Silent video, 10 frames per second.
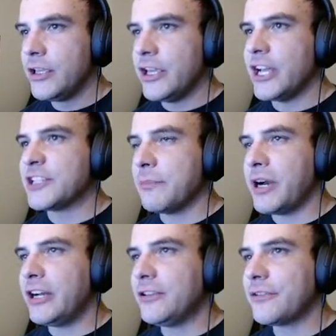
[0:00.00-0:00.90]
It's a
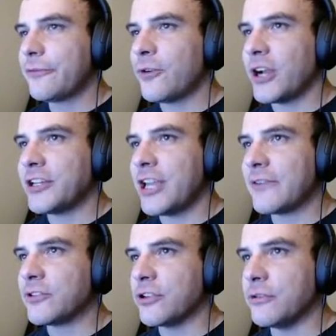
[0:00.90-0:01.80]
mild Friday
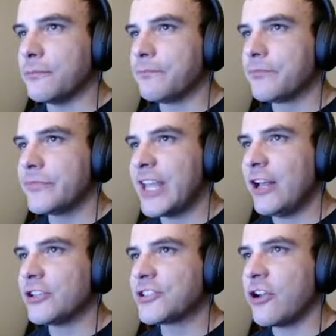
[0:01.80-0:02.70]
afternoon.
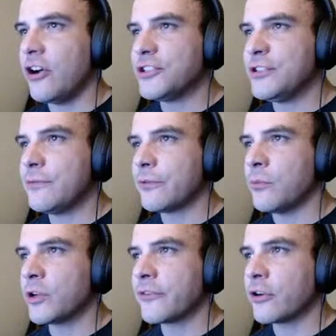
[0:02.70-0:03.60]
Alex calls you
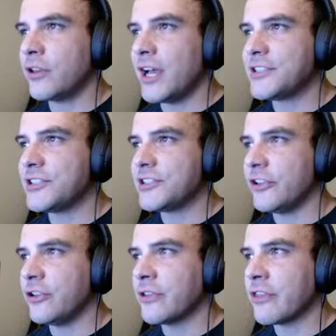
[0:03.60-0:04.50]
from one of her classes
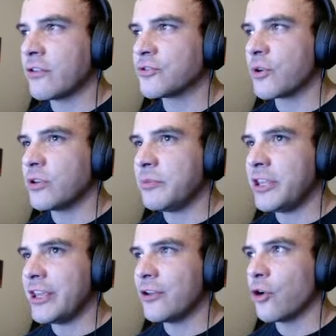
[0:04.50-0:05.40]
telling you that there's going to
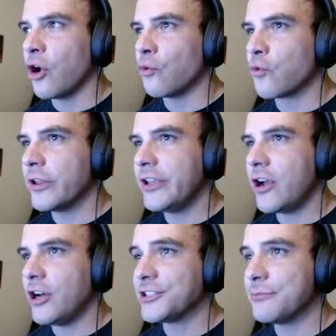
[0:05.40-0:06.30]
be a really
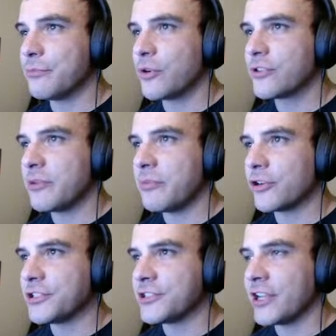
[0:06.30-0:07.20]
awesome birthday
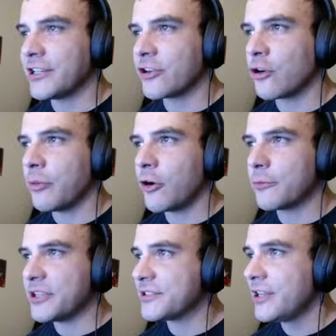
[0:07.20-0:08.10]
party tonight at her
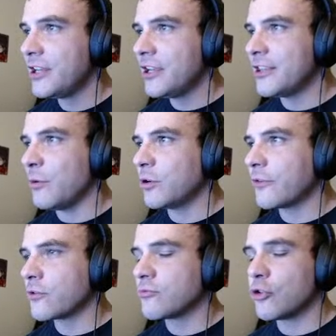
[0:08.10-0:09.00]
apartment that one
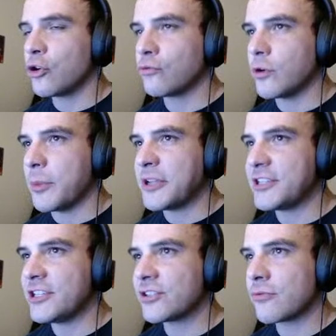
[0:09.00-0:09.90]
of her
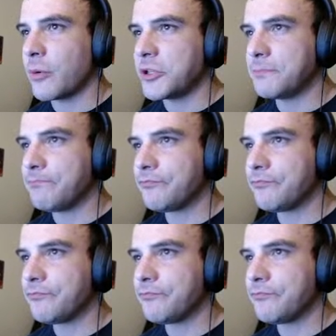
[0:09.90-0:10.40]
roommates is throwing.